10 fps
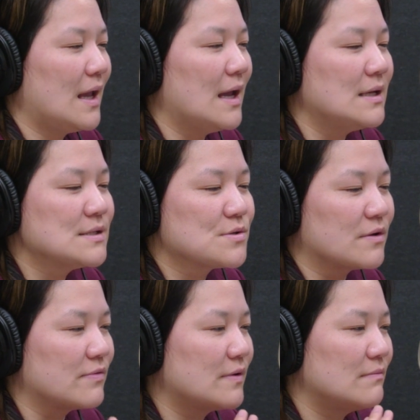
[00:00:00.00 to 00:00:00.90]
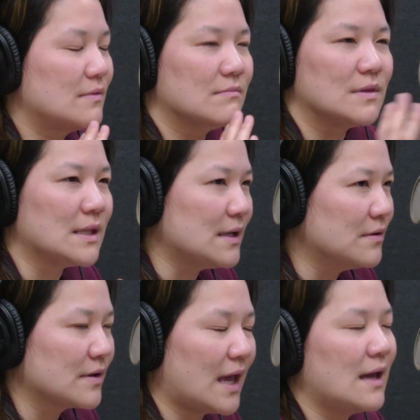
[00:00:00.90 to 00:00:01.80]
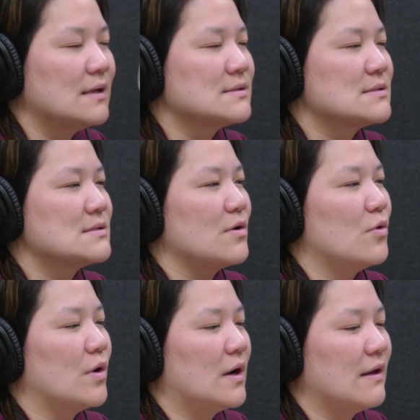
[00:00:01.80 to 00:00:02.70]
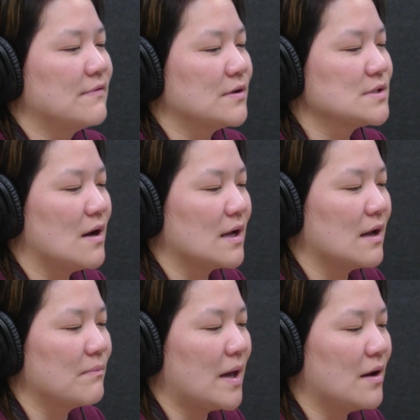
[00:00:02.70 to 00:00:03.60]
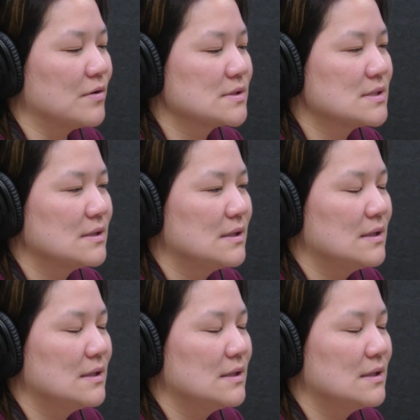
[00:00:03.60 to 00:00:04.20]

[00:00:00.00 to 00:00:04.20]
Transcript: any sort of legal case, or if they're talking about,